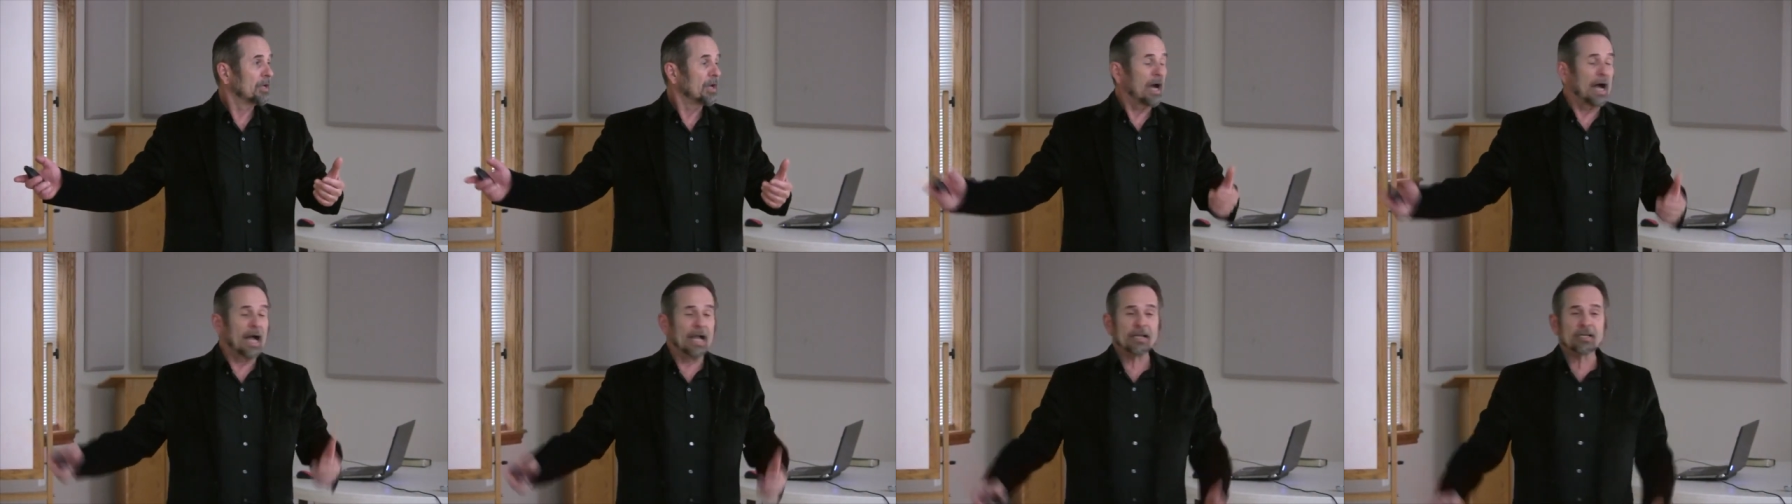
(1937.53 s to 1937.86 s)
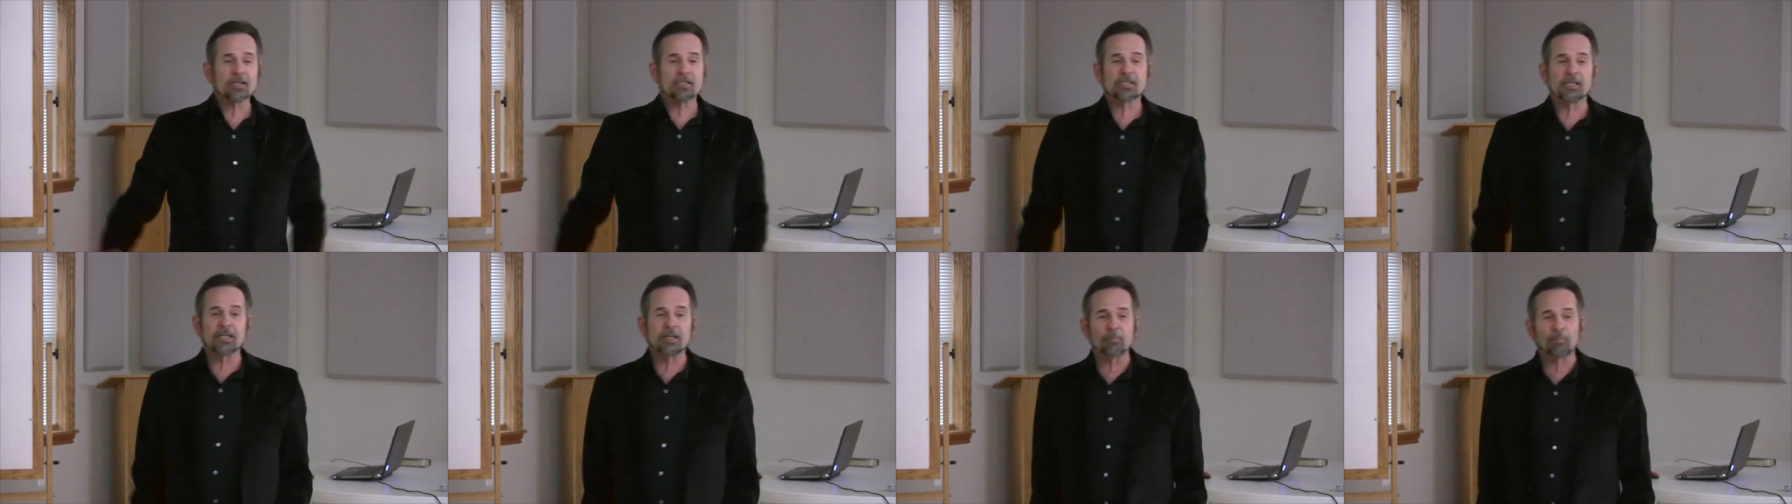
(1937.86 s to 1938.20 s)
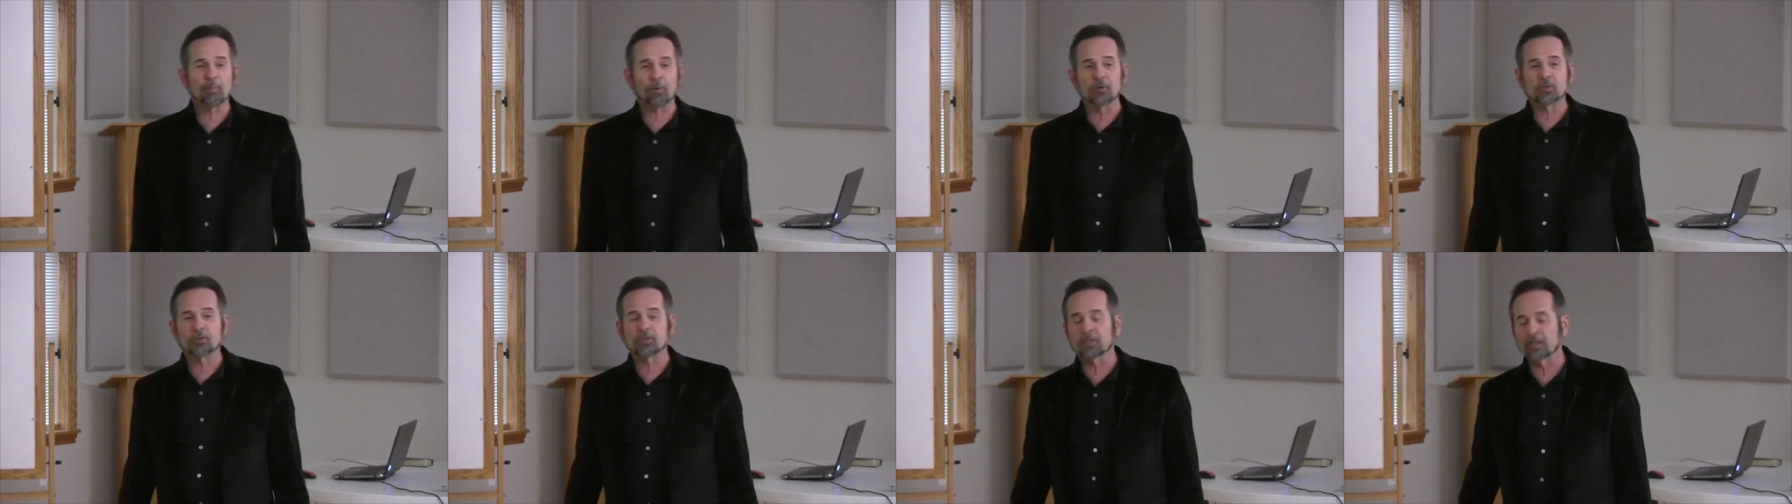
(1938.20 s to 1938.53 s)
I could see a
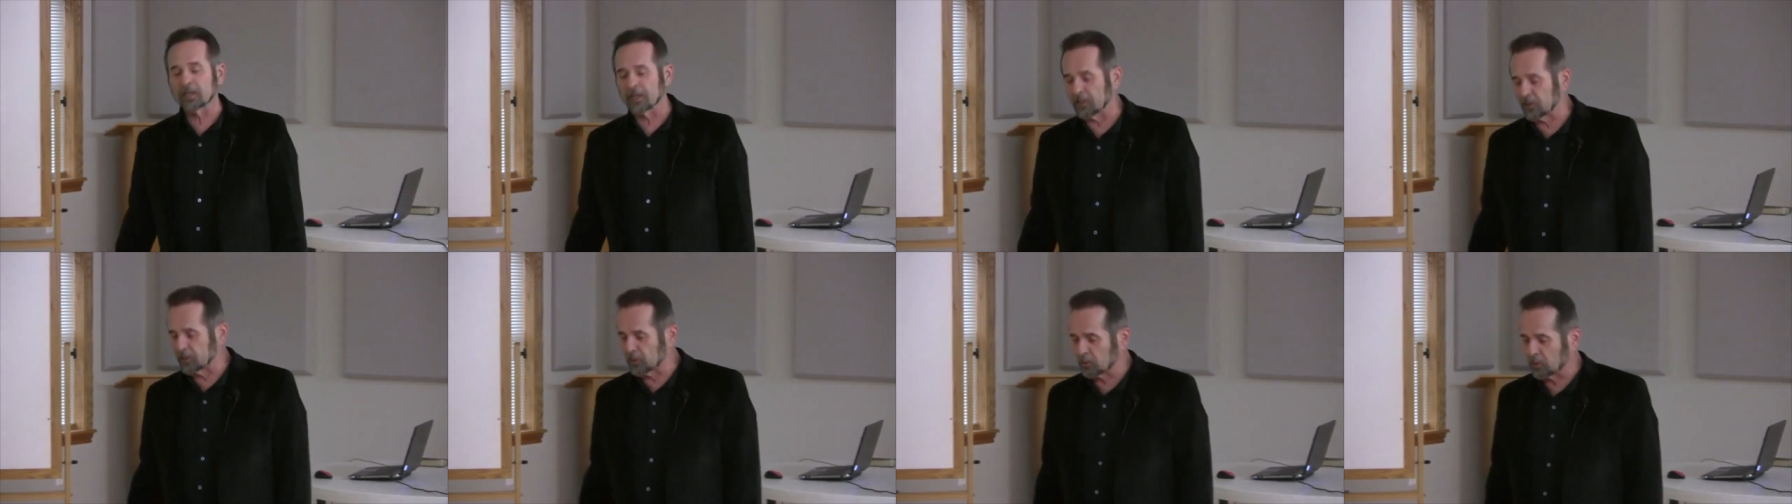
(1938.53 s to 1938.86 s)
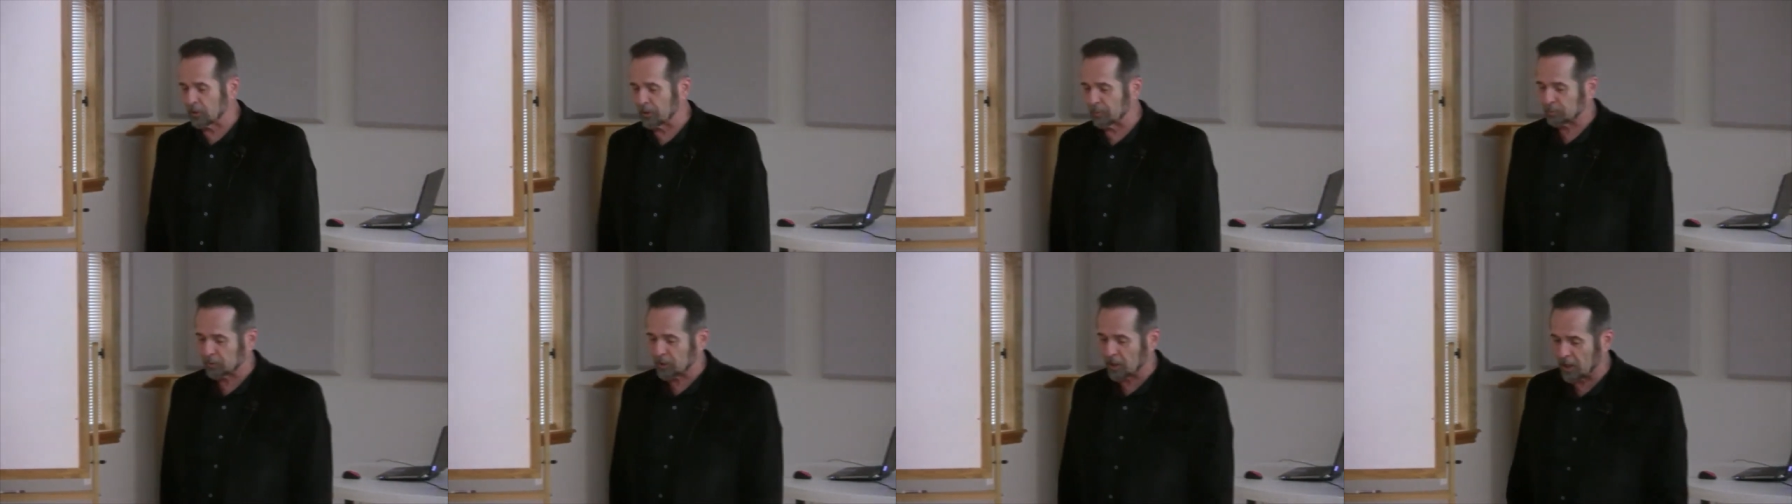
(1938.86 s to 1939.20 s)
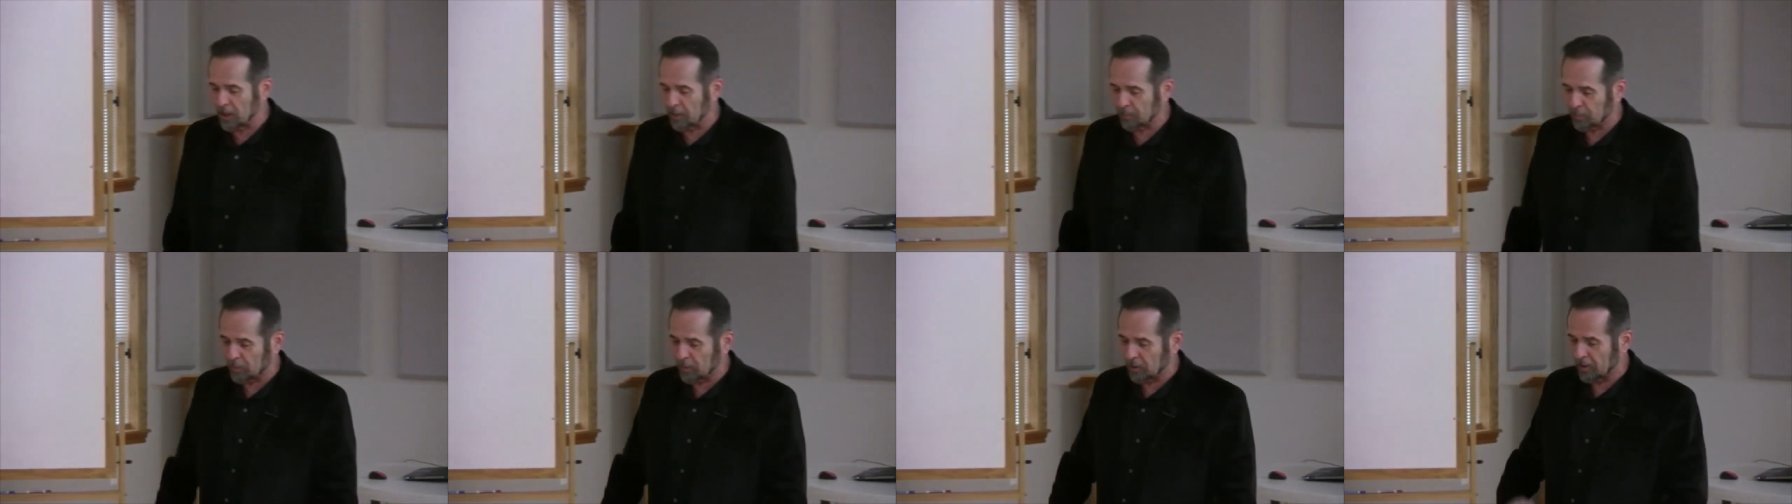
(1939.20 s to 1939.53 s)
person getting tripped
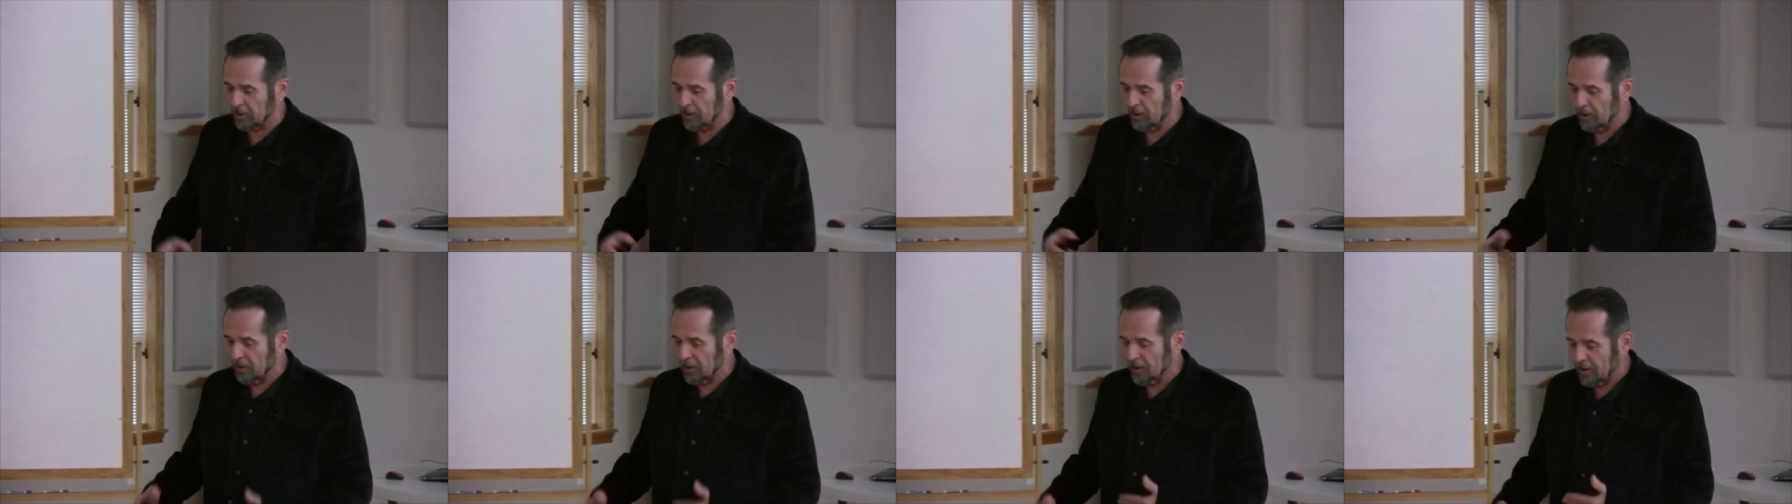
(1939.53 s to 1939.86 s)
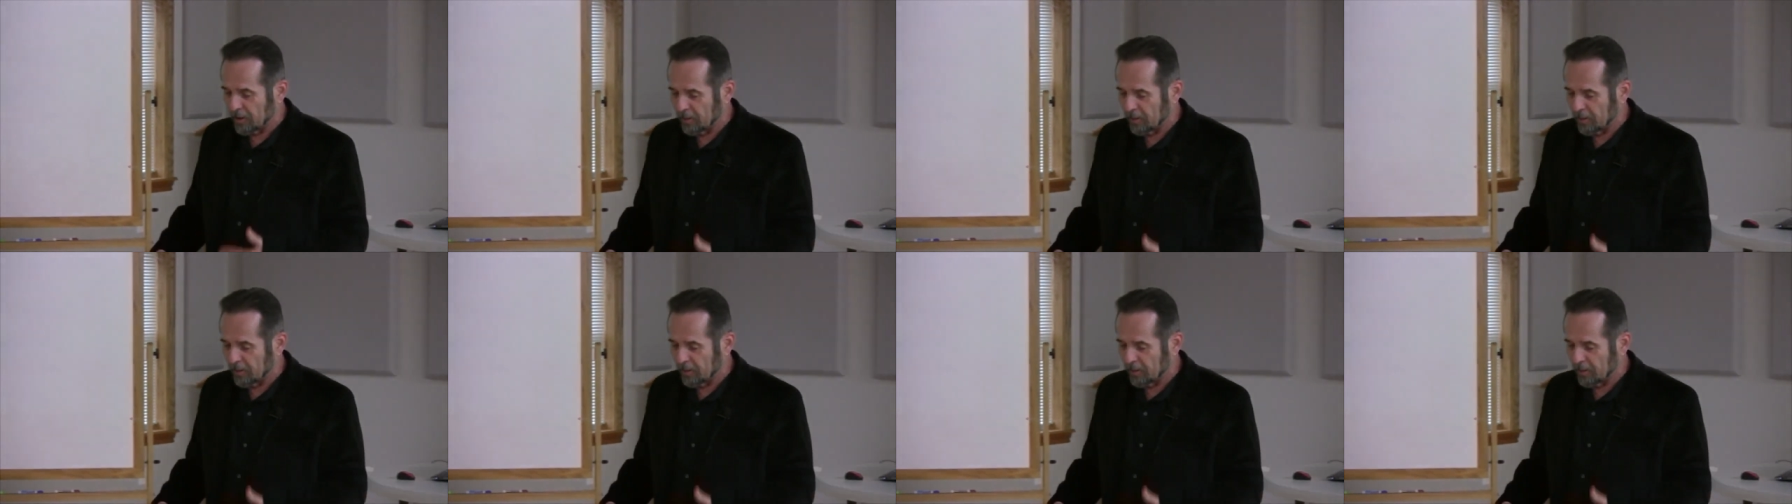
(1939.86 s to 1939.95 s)
up or